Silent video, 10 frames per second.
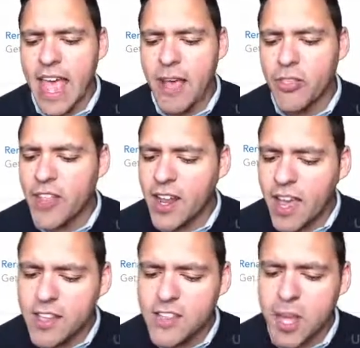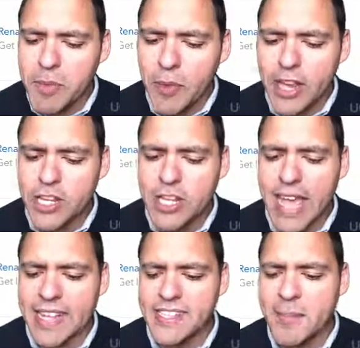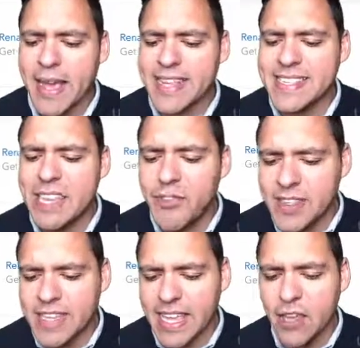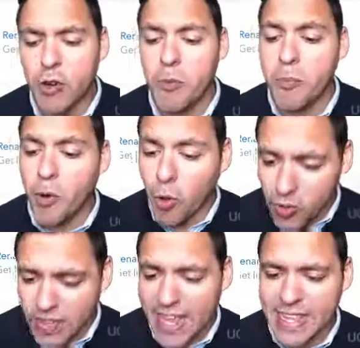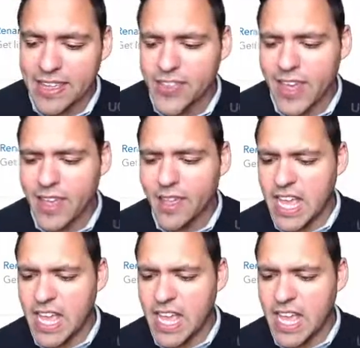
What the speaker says: the last time you actually had some activity or bought anything,